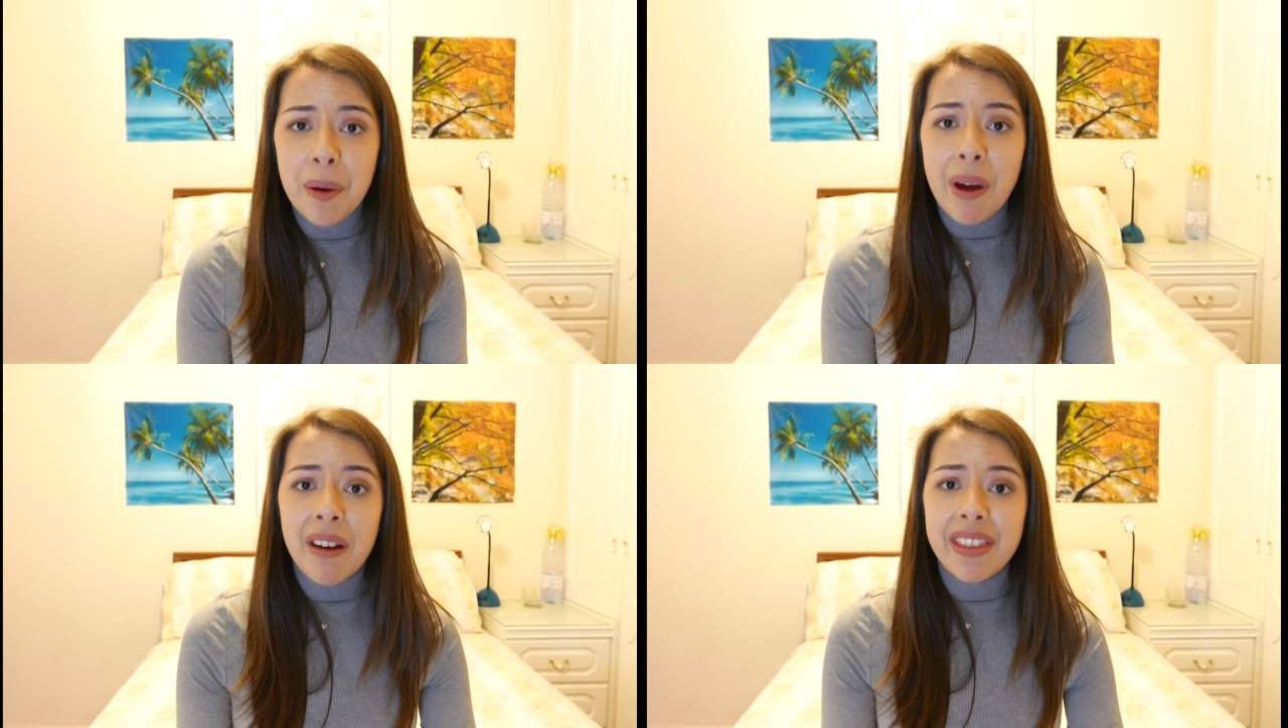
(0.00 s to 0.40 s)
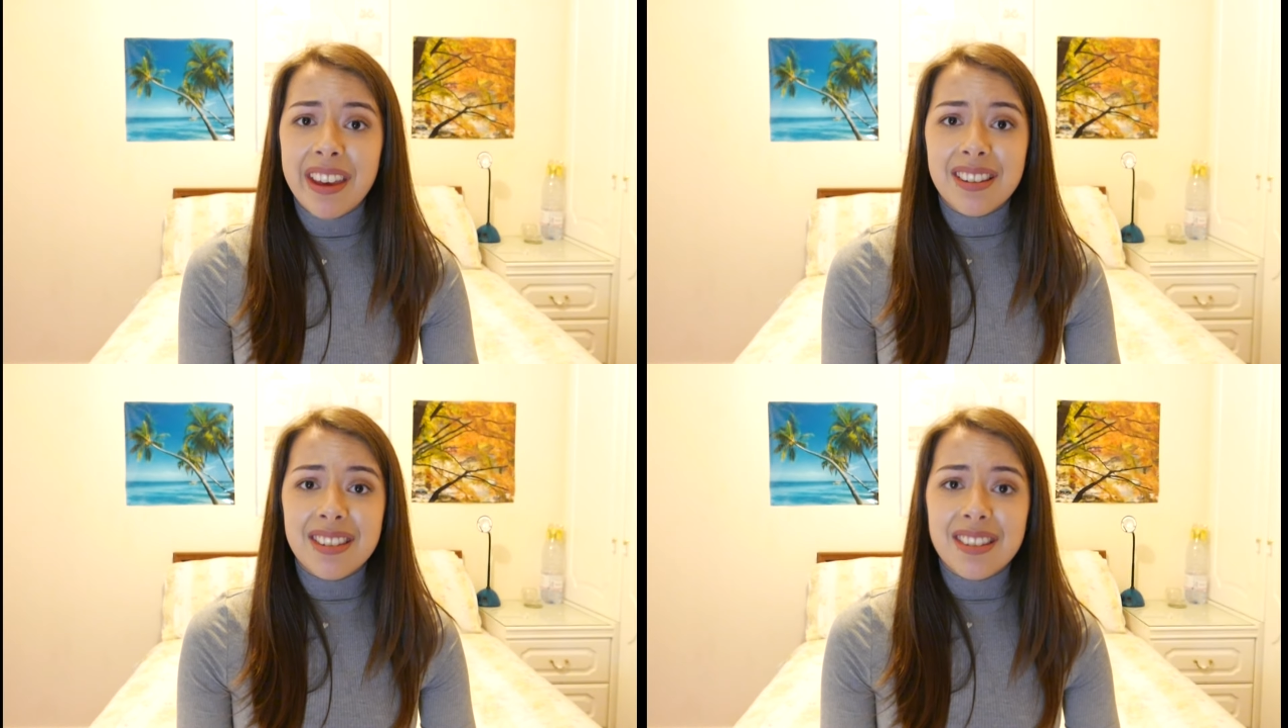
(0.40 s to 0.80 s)
about the
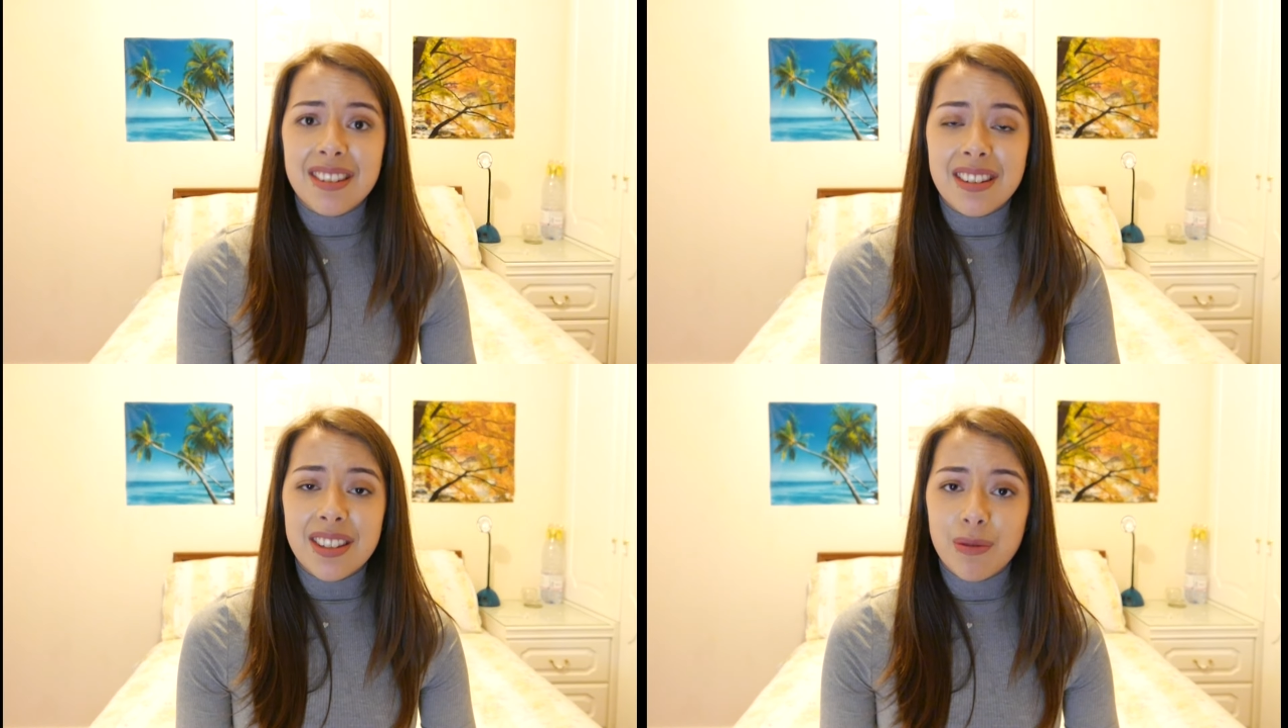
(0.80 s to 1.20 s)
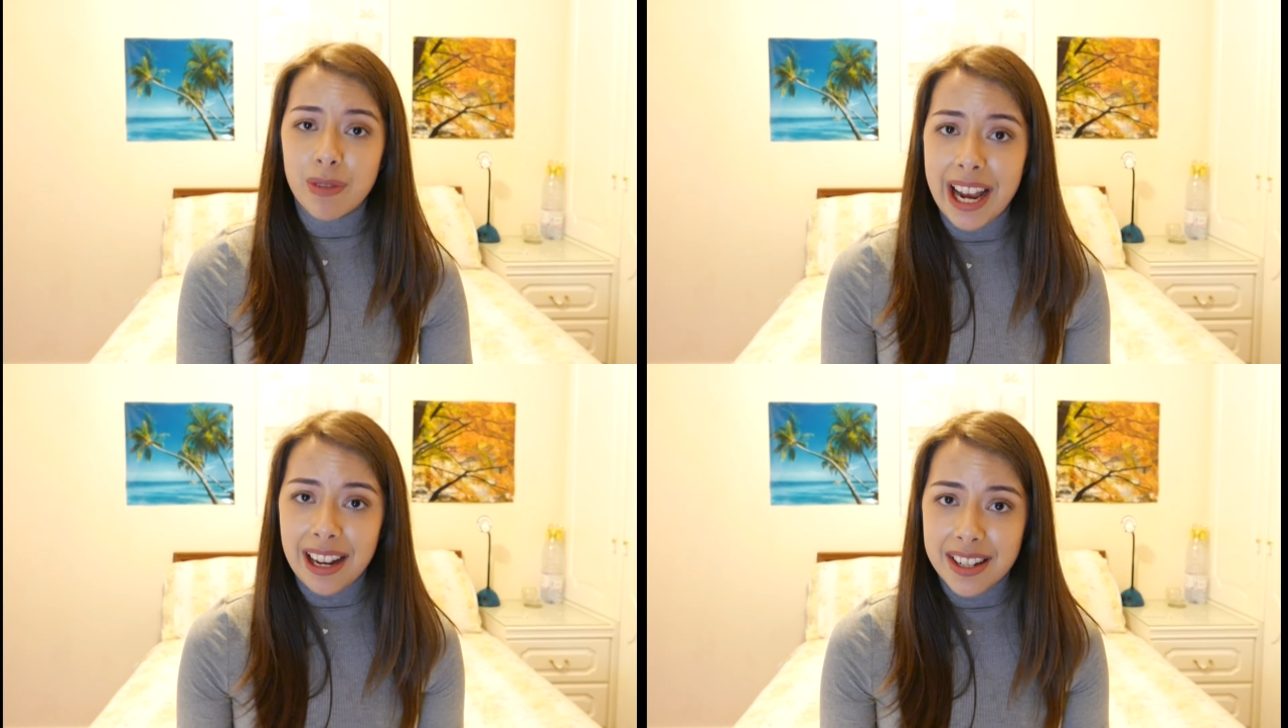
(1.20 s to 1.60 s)
existence of
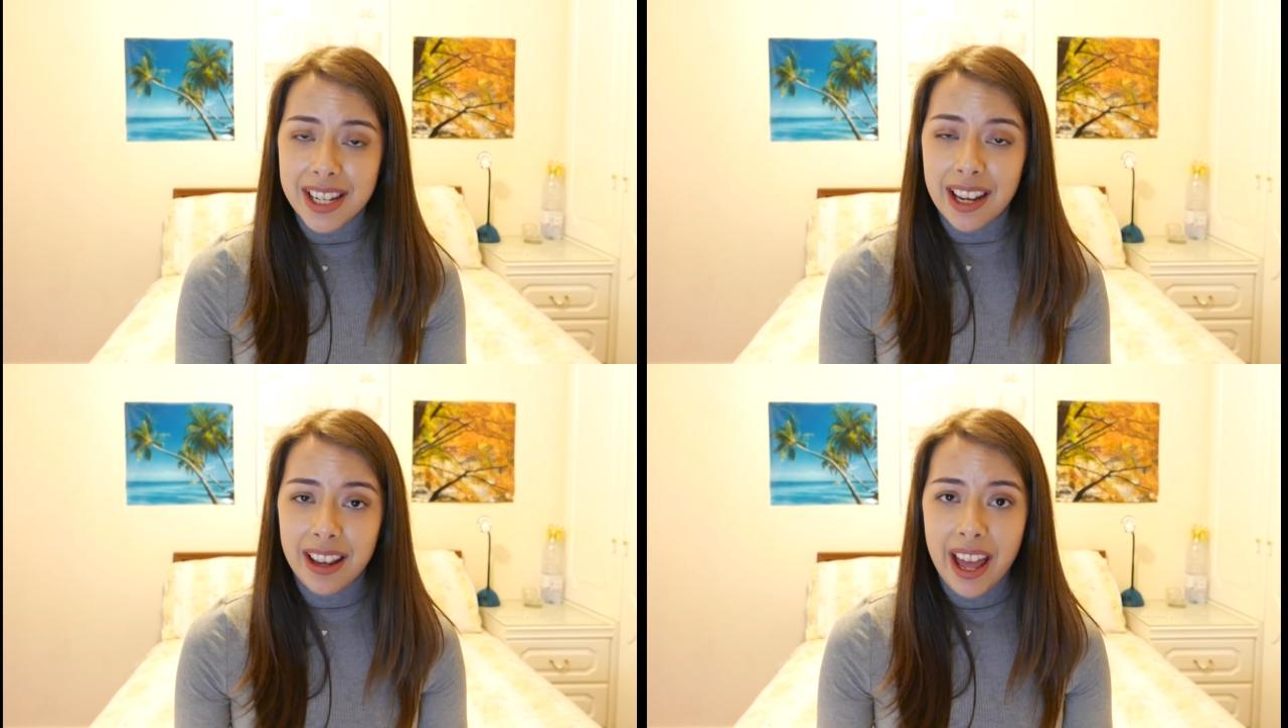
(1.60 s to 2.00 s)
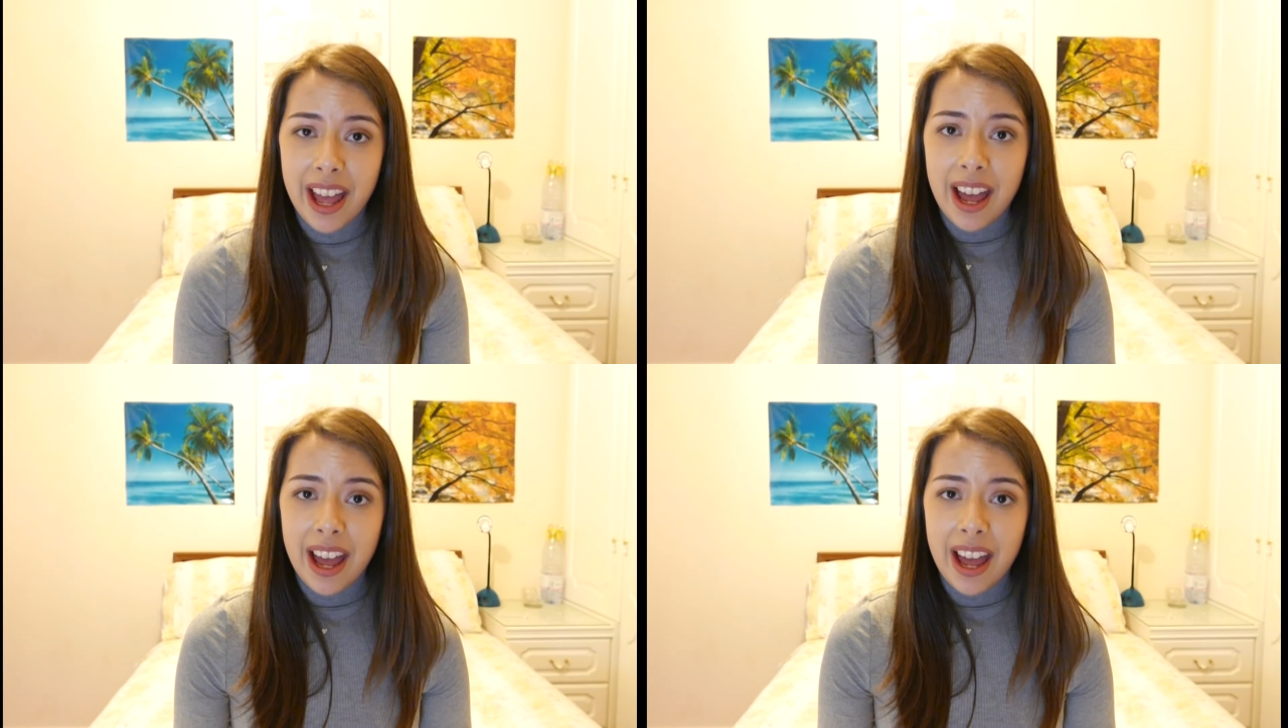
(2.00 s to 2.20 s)
reality.